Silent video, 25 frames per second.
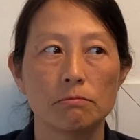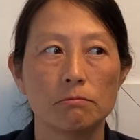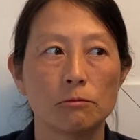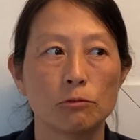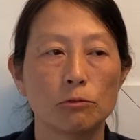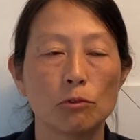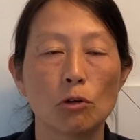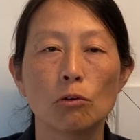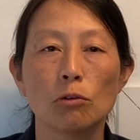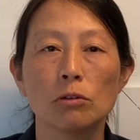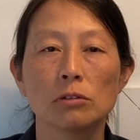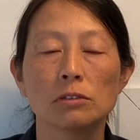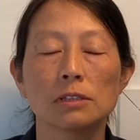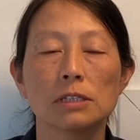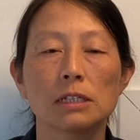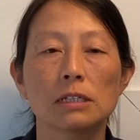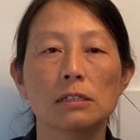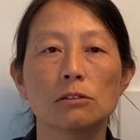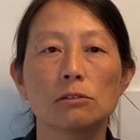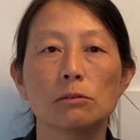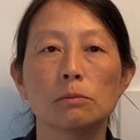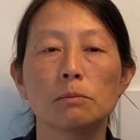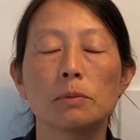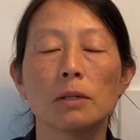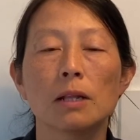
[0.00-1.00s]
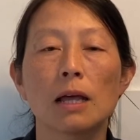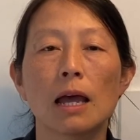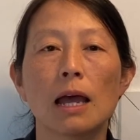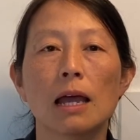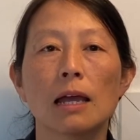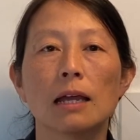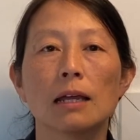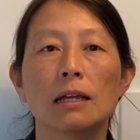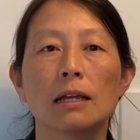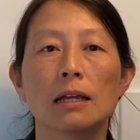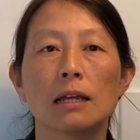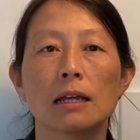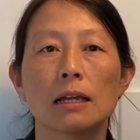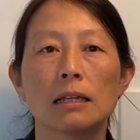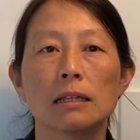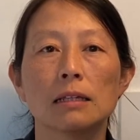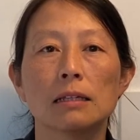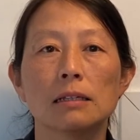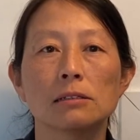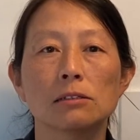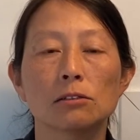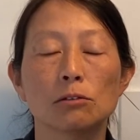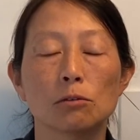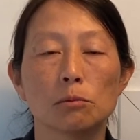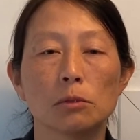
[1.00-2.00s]
roles it could play in
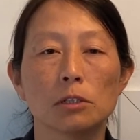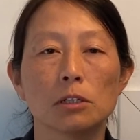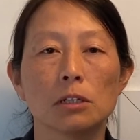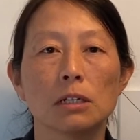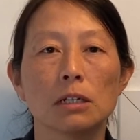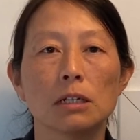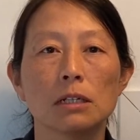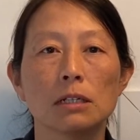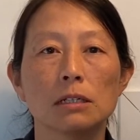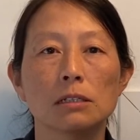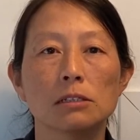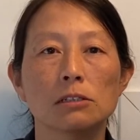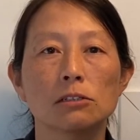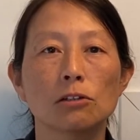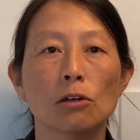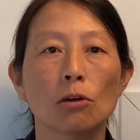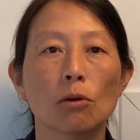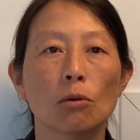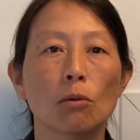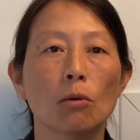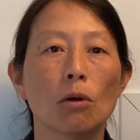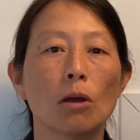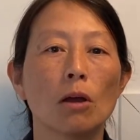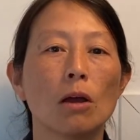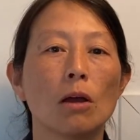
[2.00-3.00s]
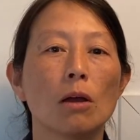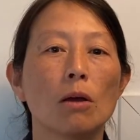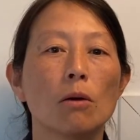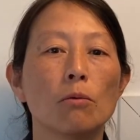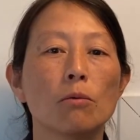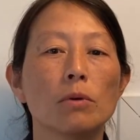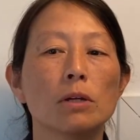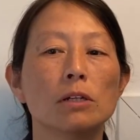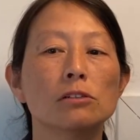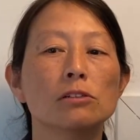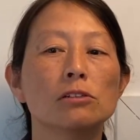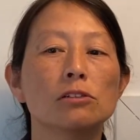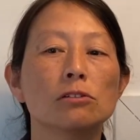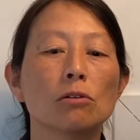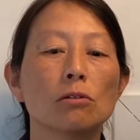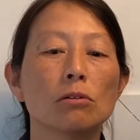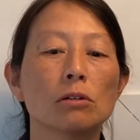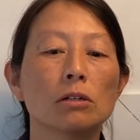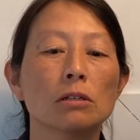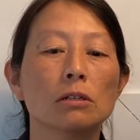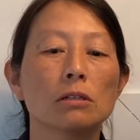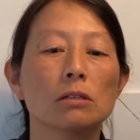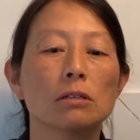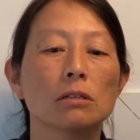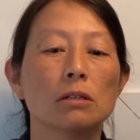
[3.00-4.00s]
this community. So we are
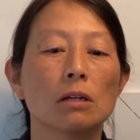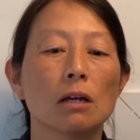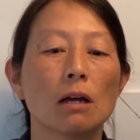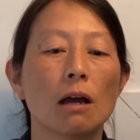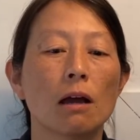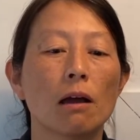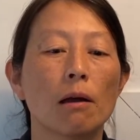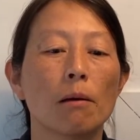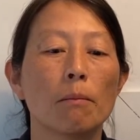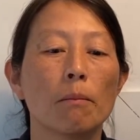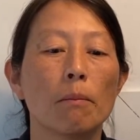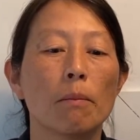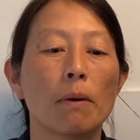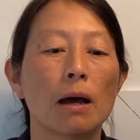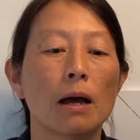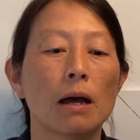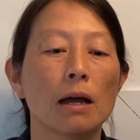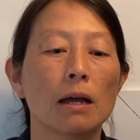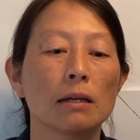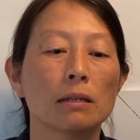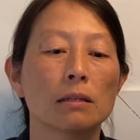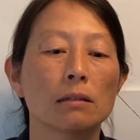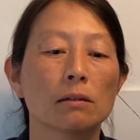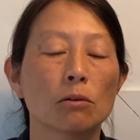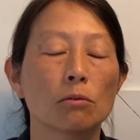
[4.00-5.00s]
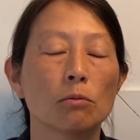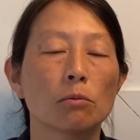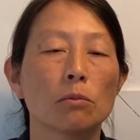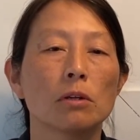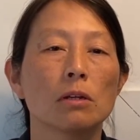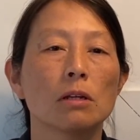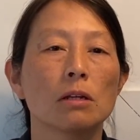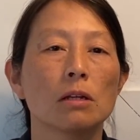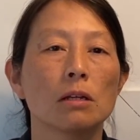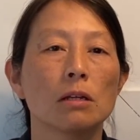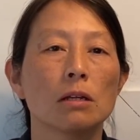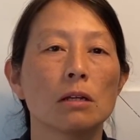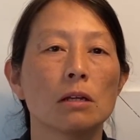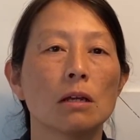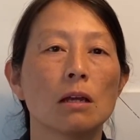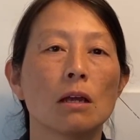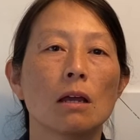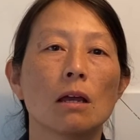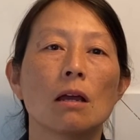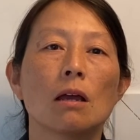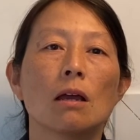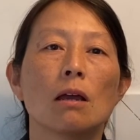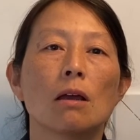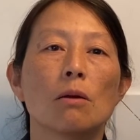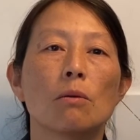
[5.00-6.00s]
joined by the community.
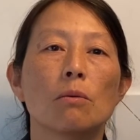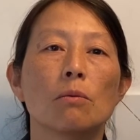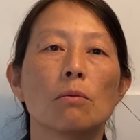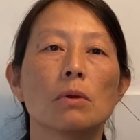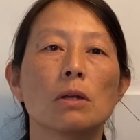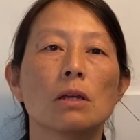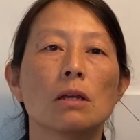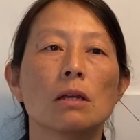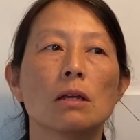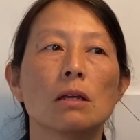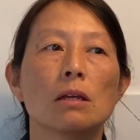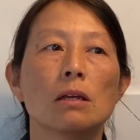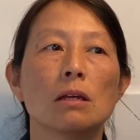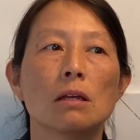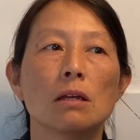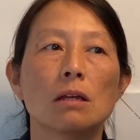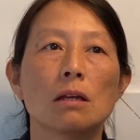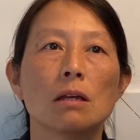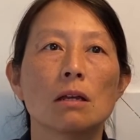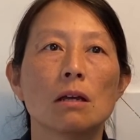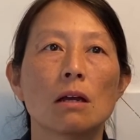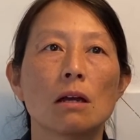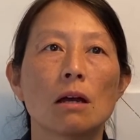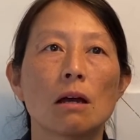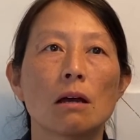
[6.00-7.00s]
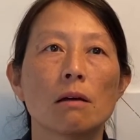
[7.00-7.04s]
We